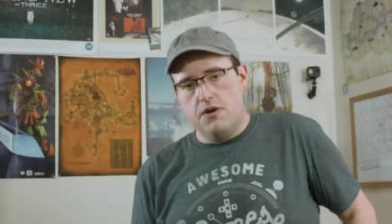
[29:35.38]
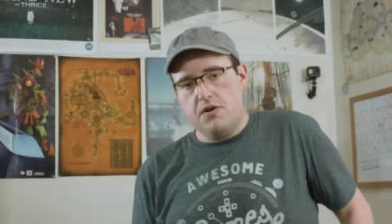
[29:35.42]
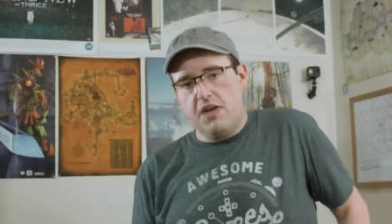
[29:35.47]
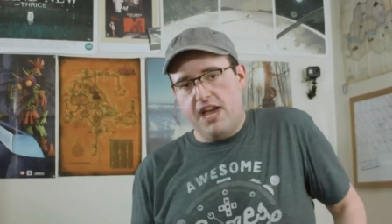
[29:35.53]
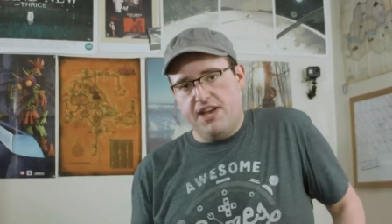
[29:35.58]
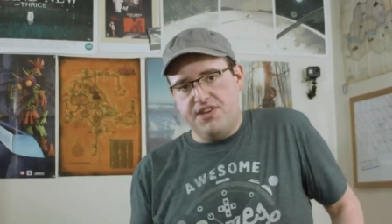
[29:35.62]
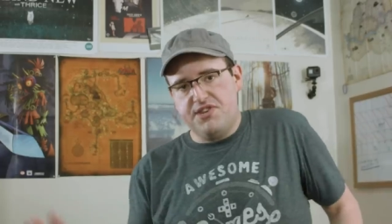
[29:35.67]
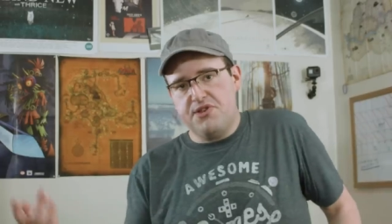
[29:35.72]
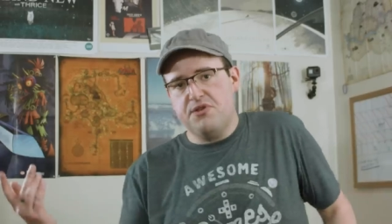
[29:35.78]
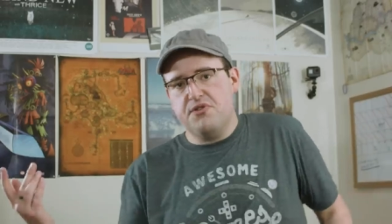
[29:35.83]

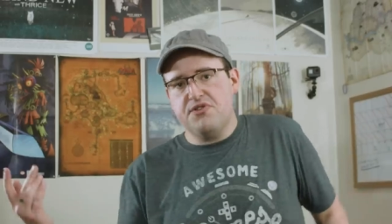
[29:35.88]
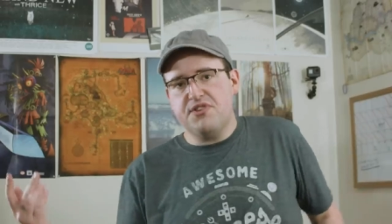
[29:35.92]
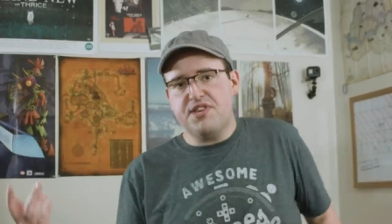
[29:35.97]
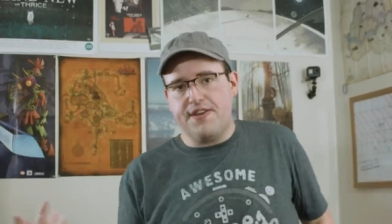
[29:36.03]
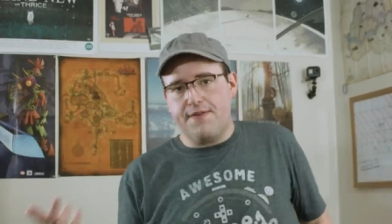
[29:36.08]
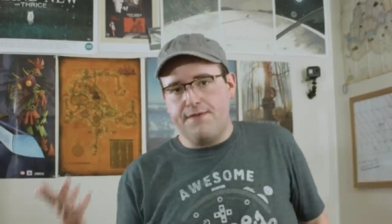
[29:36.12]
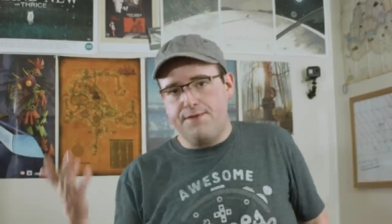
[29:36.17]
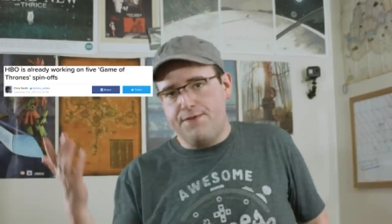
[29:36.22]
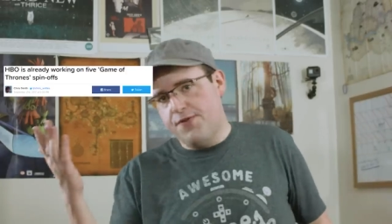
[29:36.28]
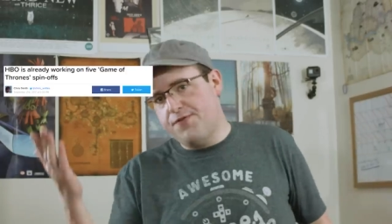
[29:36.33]
Okay, so there's
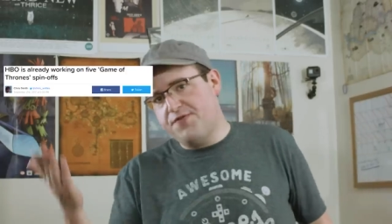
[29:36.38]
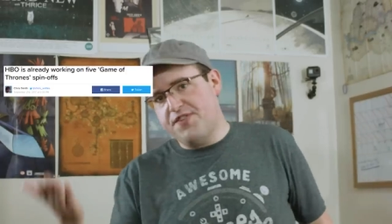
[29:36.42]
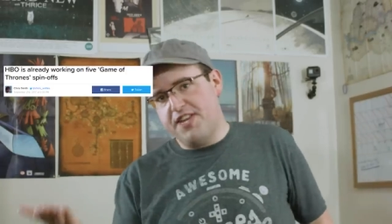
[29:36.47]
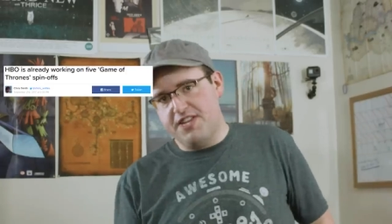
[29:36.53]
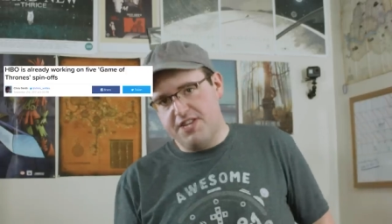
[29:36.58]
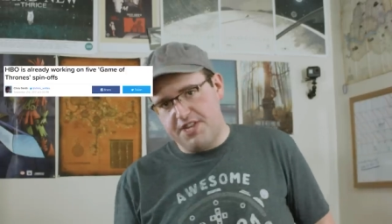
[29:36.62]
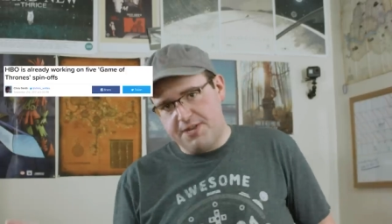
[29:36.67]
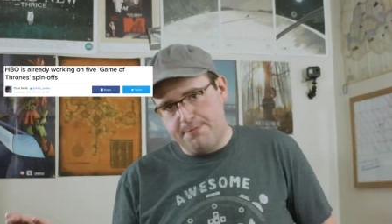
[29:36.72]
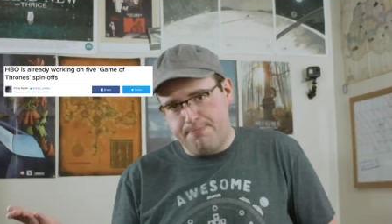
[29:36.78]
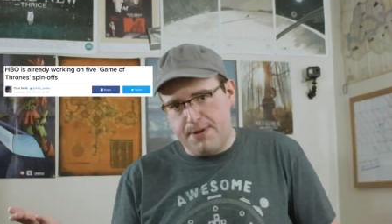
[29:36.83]
like
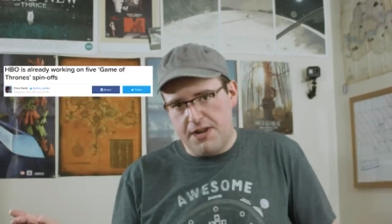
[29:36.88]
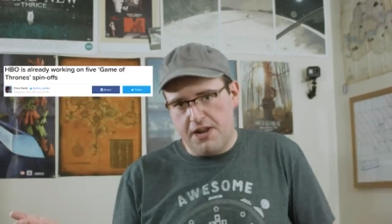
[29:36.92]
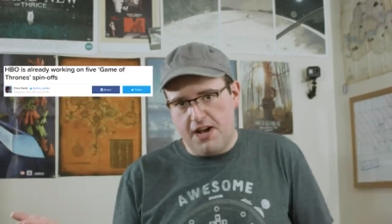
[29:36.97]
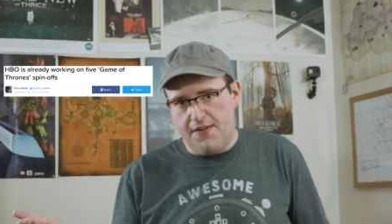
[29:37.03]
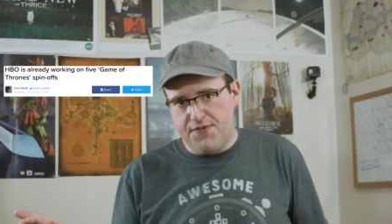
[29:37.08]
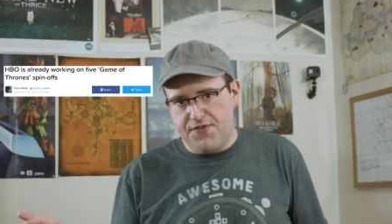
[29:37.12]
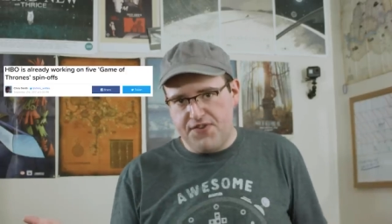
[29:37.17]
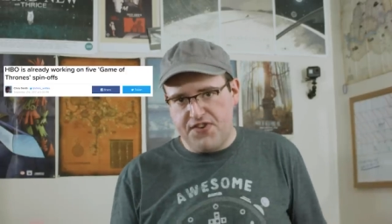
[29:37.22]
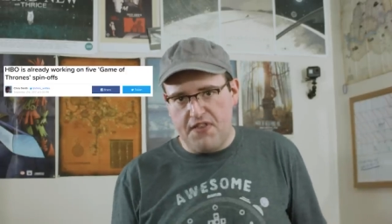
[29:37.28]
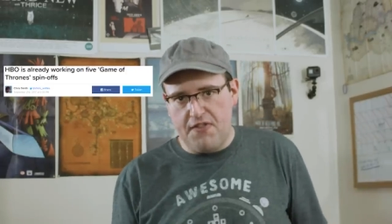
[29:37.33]
15 spin
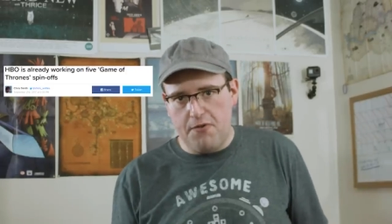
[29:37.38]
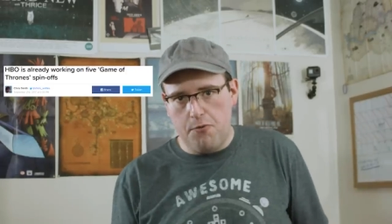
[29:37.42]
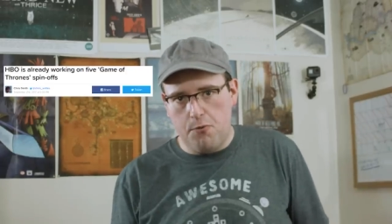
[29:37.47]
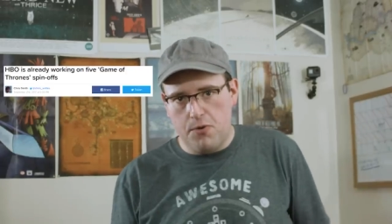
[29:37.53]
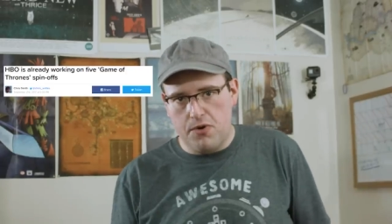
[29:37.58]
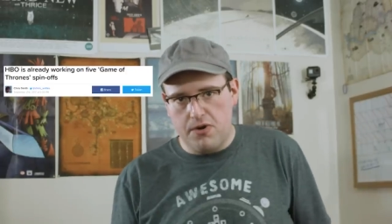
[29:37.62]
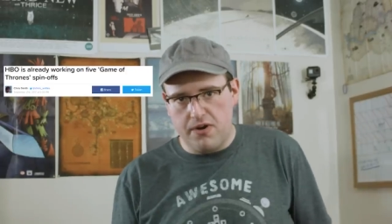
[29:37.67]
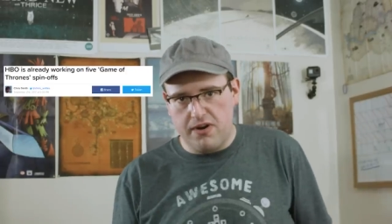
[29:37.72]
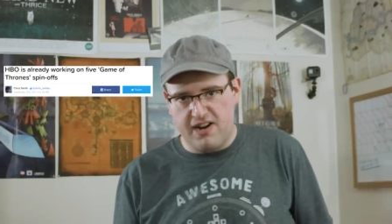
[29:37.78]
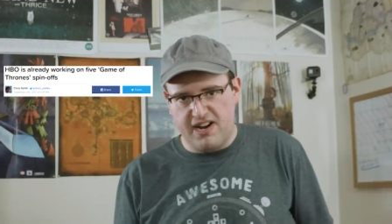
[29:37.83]
offs in the
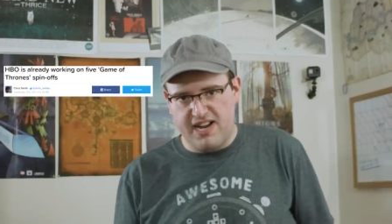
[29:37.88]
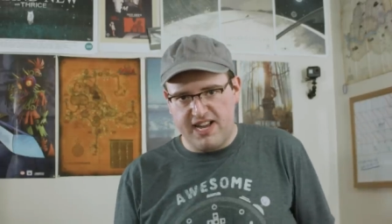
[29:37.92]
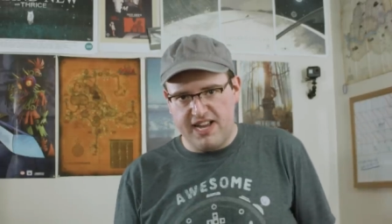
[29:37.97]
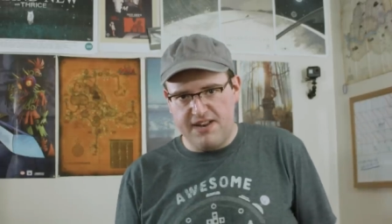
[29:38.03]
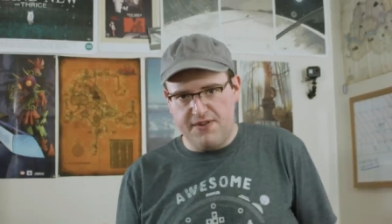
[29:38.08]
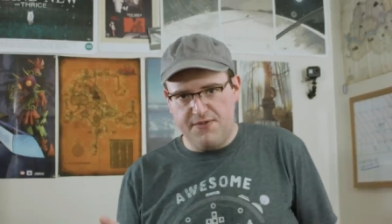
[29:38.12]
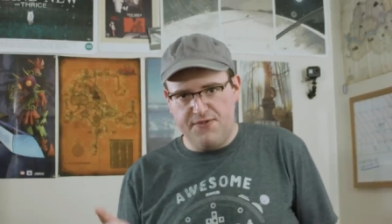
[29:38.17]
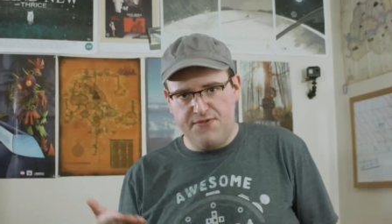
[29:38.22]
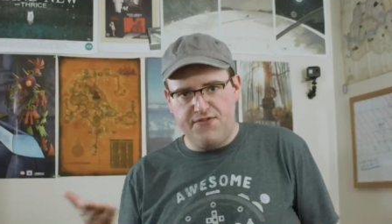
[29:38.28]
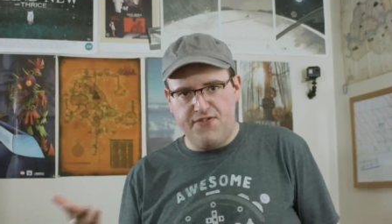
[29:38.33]
work
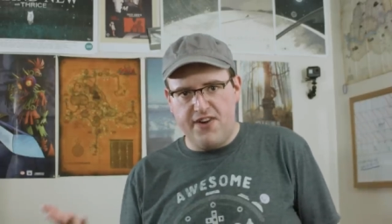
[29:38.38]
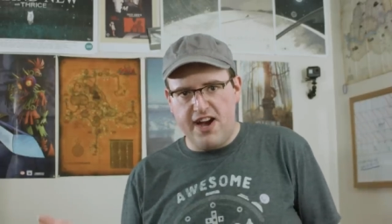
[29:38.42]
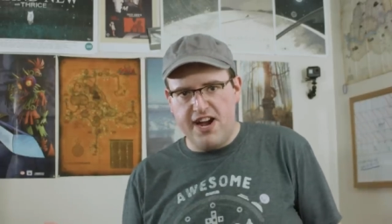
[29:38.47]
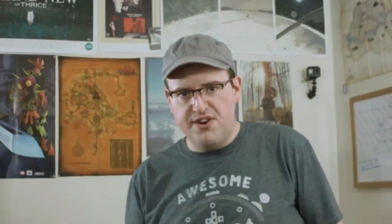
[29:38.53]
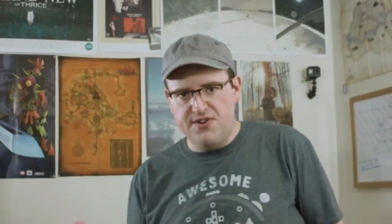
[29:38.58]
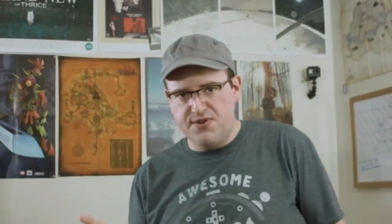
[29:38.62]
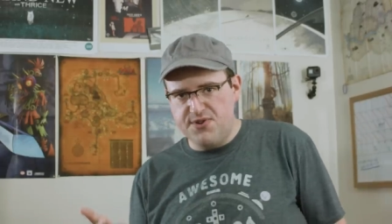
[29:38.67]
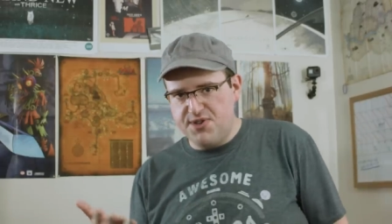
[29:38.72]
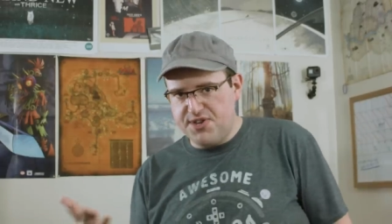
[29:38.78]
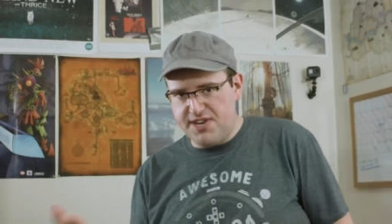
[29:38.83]
and a
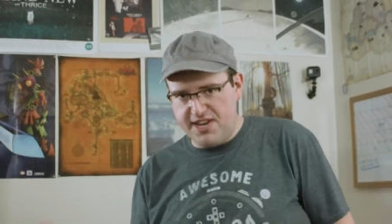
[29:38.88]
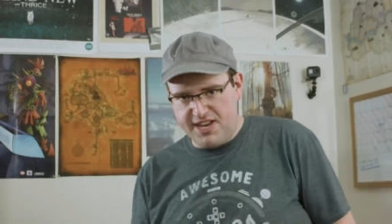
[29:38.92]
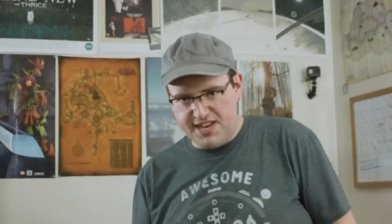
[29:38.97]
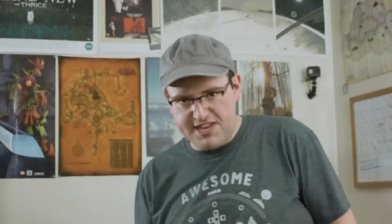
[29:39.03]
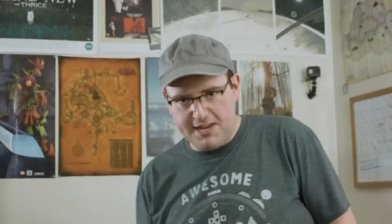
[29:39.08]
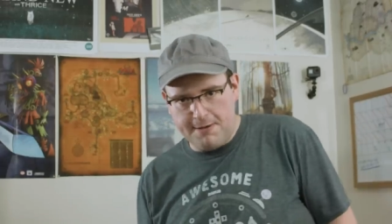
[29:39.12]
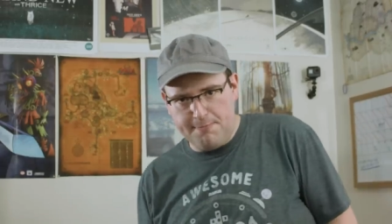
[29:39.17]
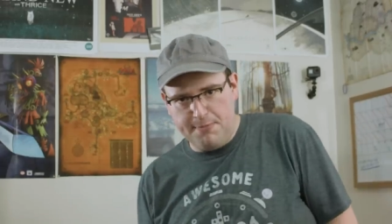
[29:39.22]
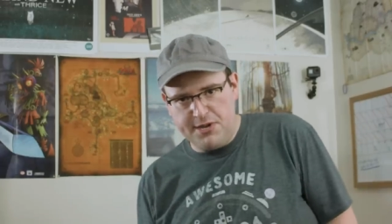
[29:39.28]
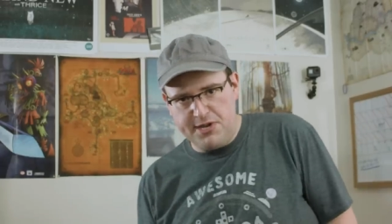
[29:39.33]
final
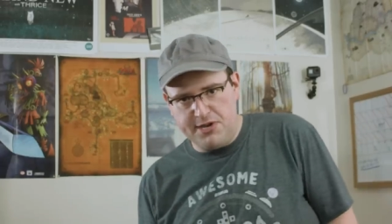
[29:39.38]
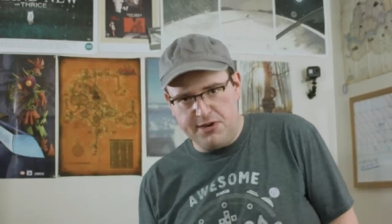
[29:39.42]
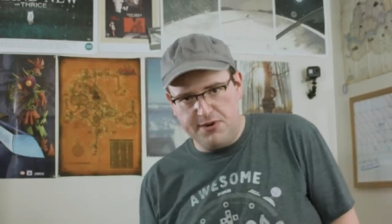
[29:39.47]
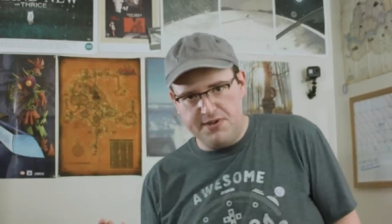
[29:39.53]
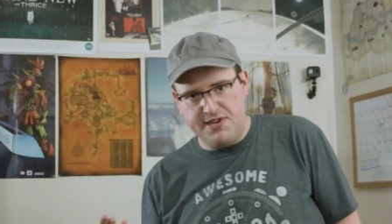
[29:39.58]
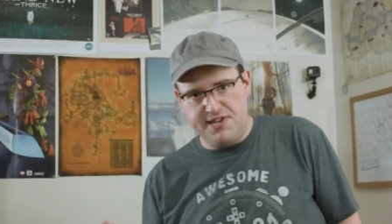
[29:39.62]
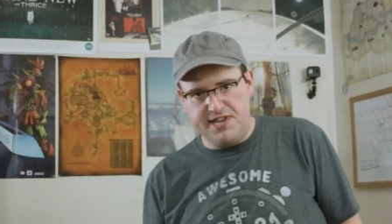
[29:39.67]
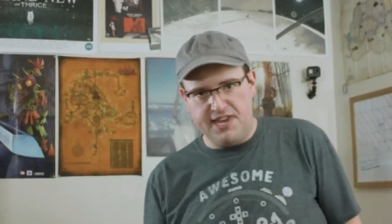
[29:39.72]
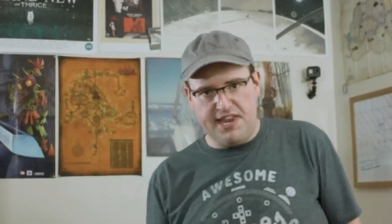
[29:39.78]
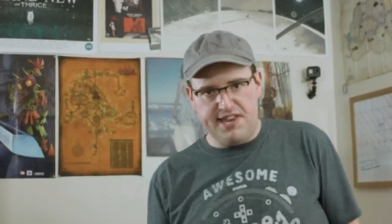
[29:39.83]
six
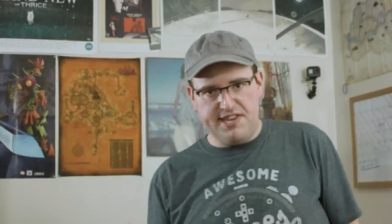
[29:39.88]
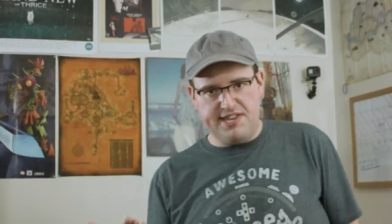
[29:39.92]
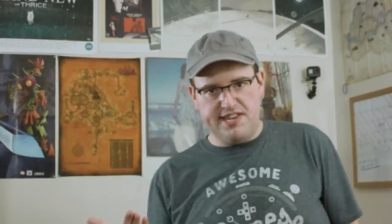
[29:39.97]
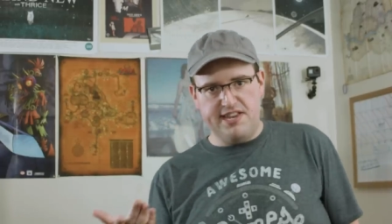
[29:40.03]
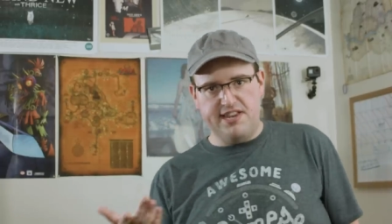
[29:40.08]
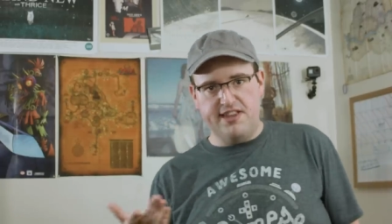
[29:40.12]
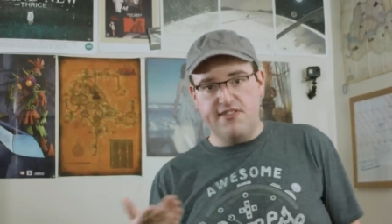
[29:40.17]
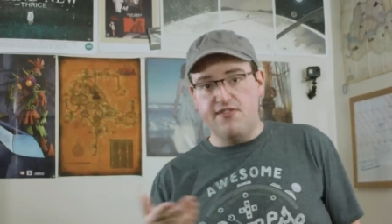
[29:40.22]
episode season,